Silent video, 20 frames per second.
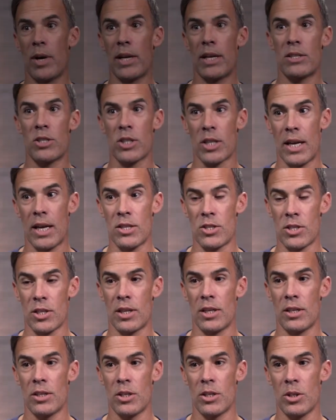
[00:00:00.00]
great education
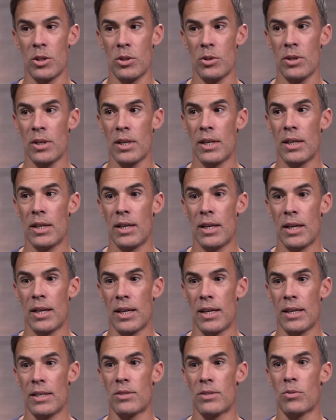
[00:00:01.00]
can do
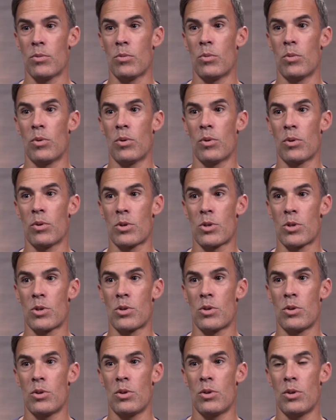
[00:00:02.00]
is
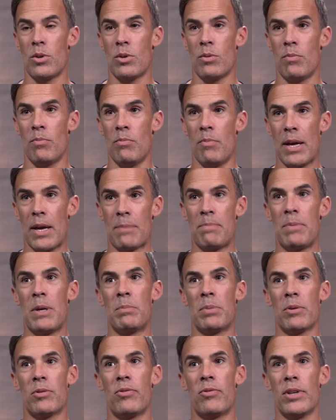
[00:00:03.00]
make
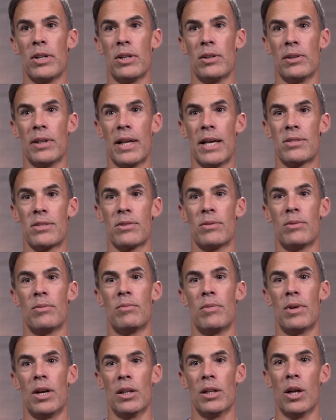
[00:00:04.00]
people feel less
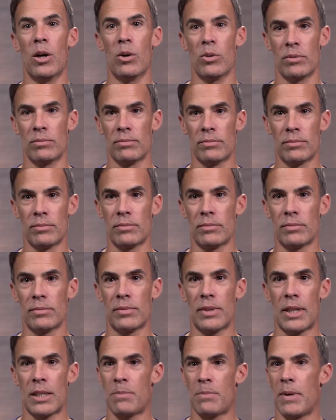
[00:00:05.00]
alone.
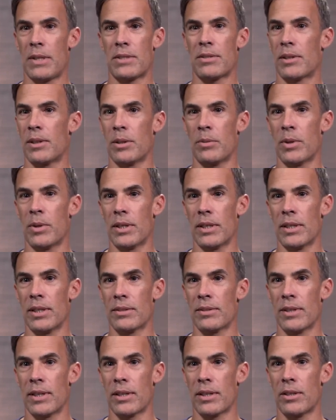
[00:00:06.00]
That's basically what it
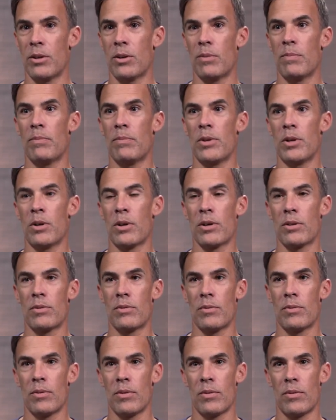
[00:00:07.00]
is. Like you're, you're
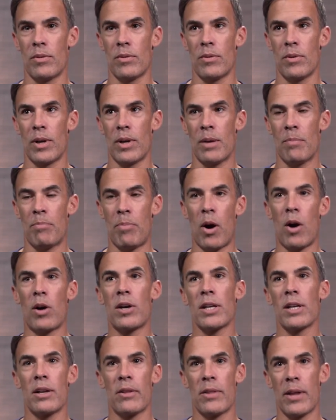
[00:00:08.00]

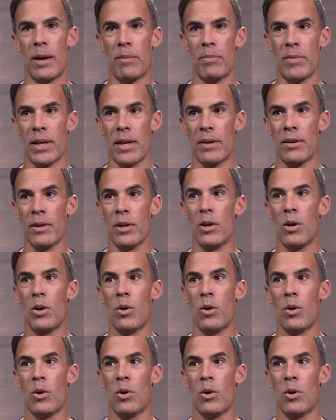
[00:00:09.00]
imparting to them that